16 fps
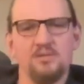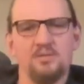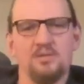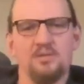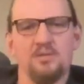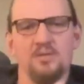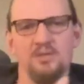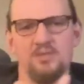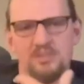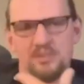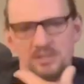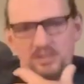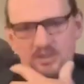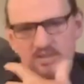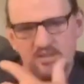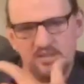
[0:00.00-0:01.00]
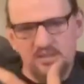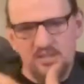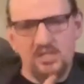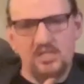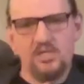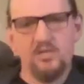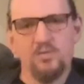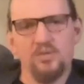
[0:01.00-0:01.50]
This
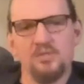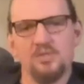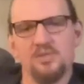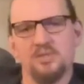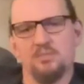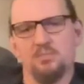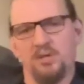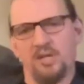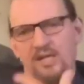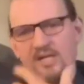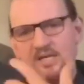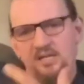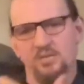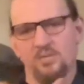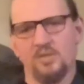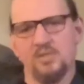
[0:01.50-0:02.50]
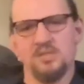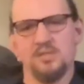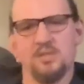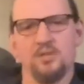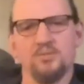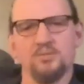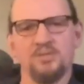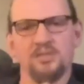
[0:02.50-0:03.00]
continuance, the plea to one's
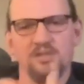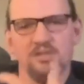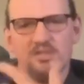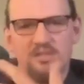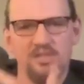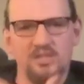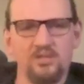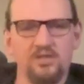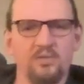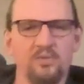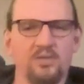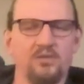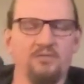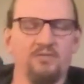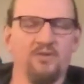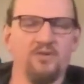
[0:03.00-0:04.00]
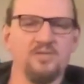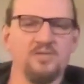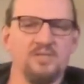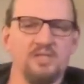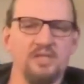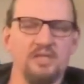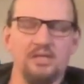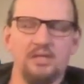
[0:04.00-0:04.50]
soul to continue in
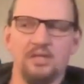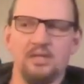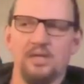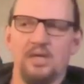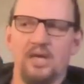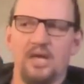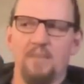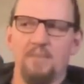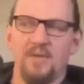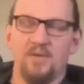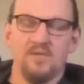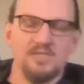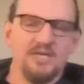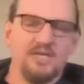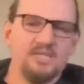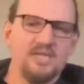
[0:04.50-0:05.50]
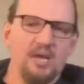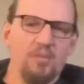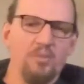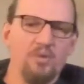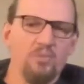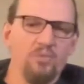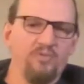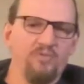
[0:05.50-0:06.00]
adversity, because that's how we
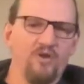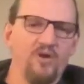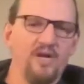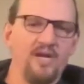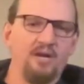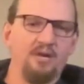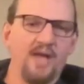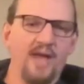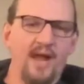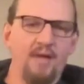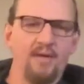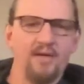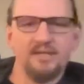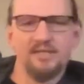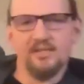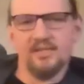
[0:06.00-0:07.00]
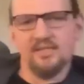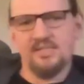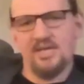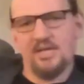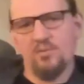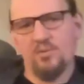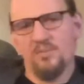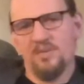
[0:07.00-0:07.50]
refine our character. That's how
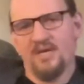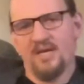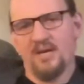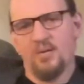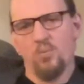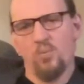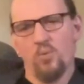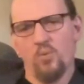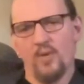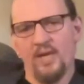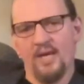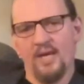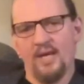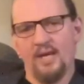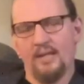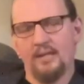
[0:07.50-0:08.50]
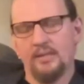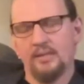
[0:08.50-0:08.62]
we become what we are.